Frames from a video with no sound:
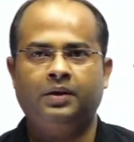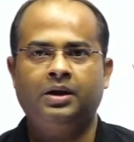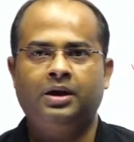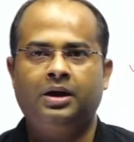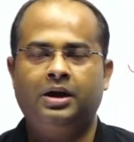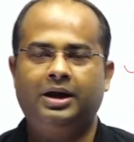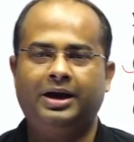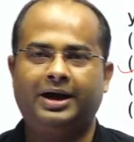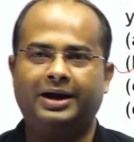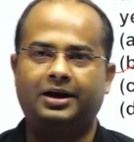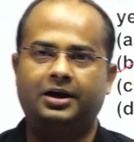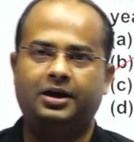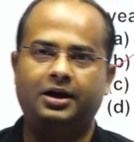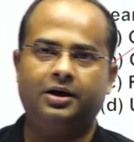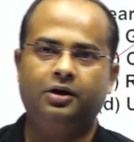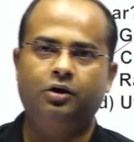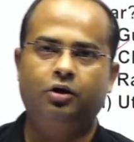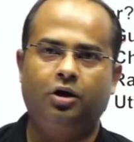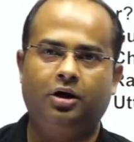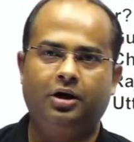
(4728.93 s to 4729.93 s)
Like
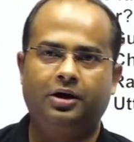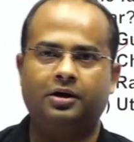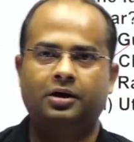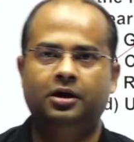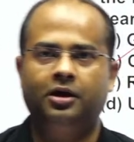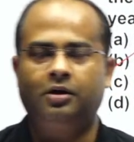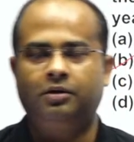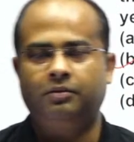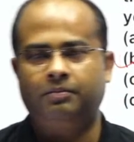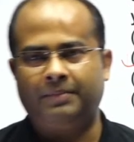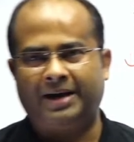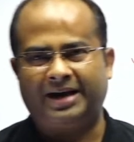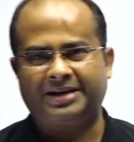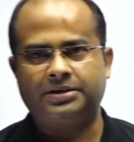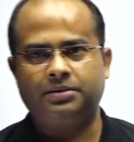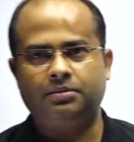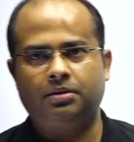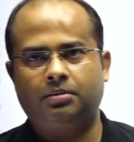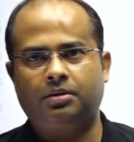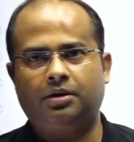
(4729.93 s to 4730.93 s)
Gangor.
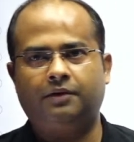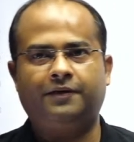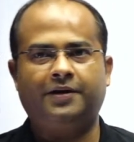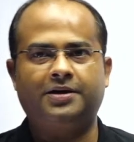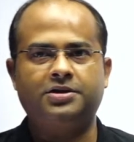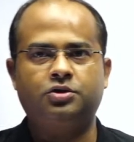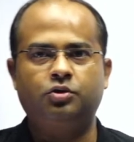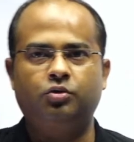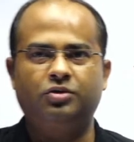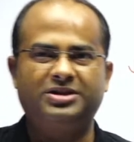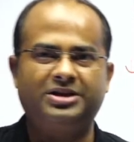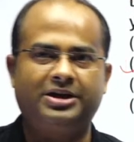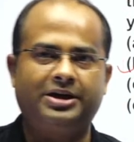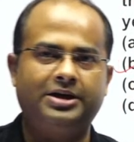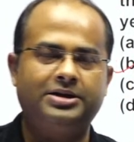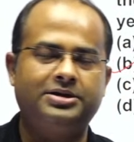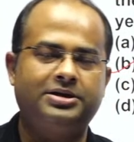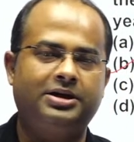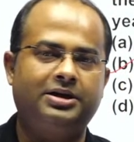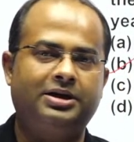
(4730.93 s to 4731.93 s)
Maximum of us knows it
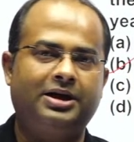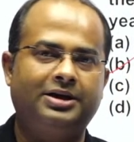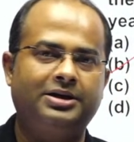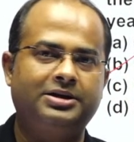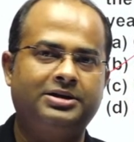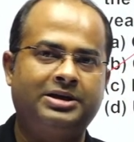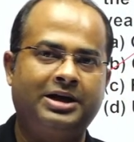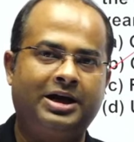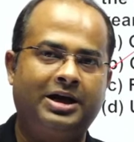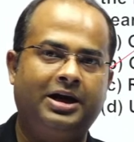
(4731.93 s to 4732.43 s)
is in Rajasthan,